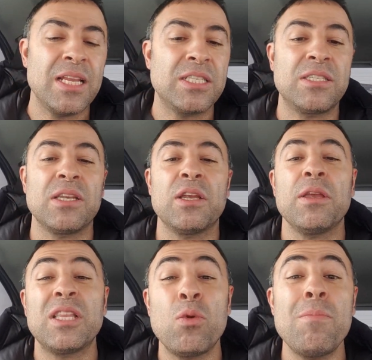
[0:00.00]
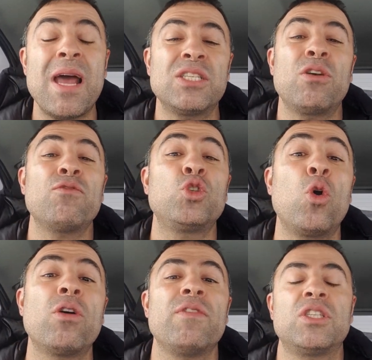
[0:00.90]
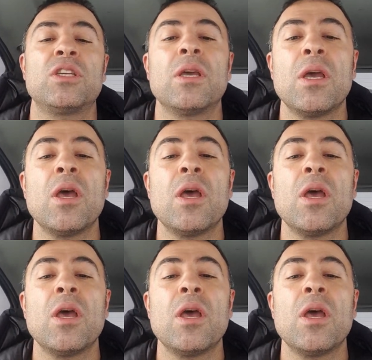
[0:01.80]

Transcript: It reminds of Djokovic.